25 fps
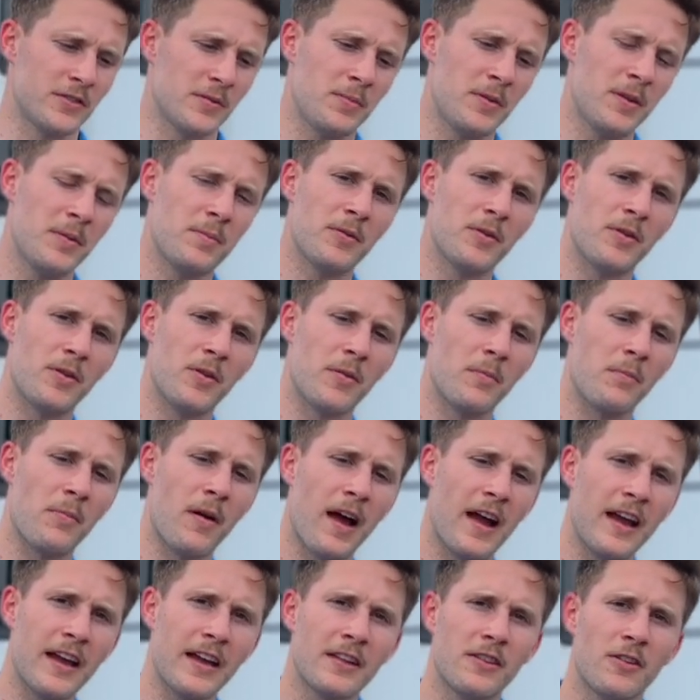so people who are
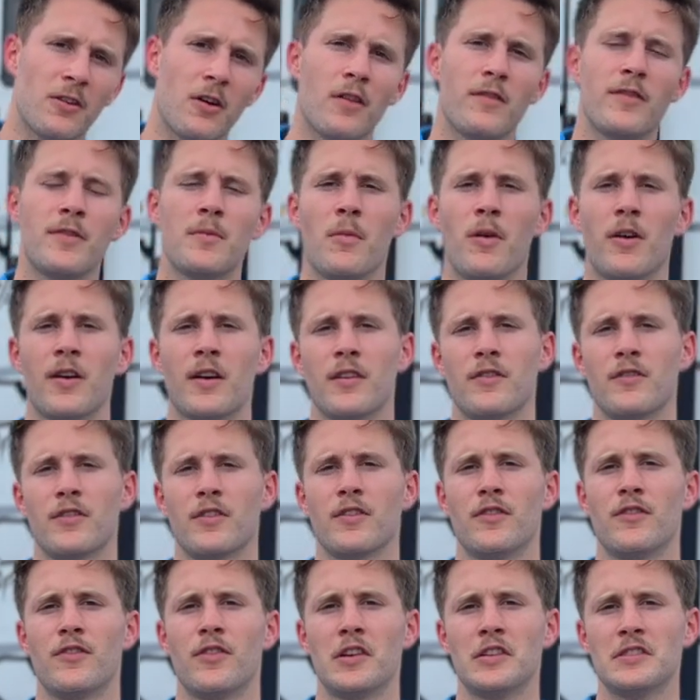buying in the RV market
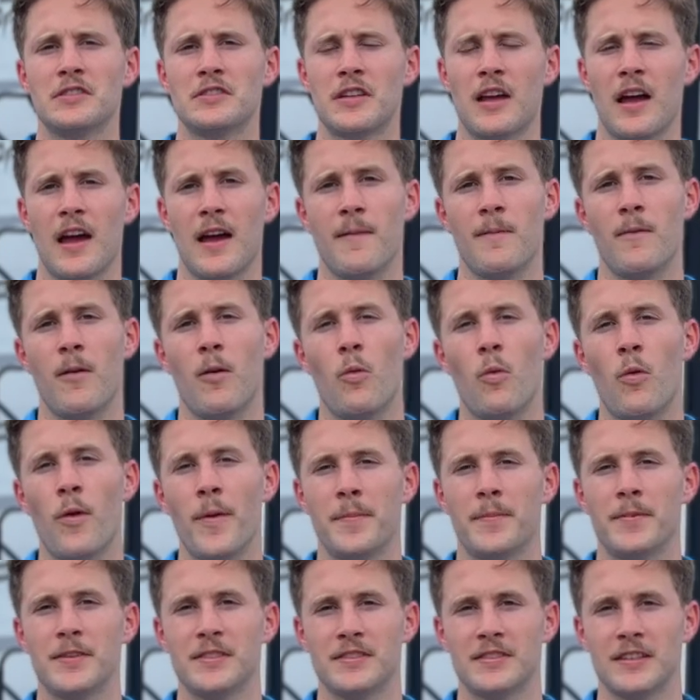for the first time,
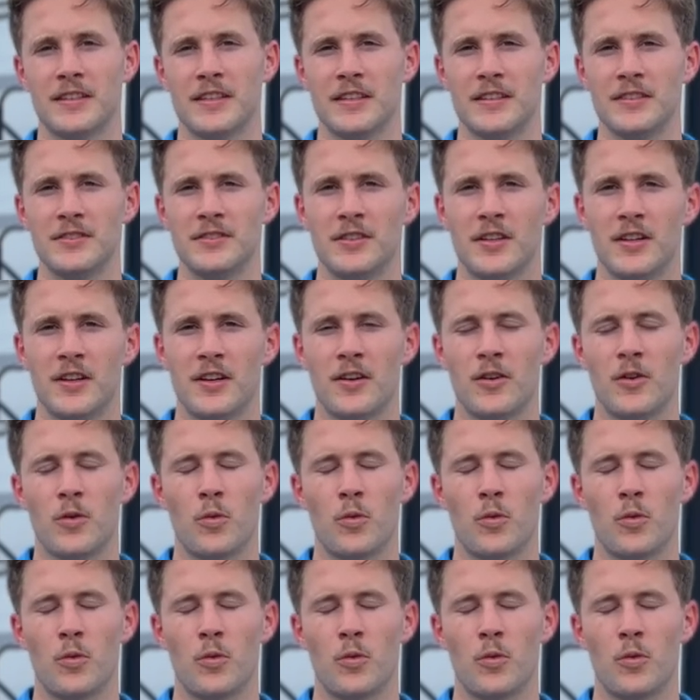what percentage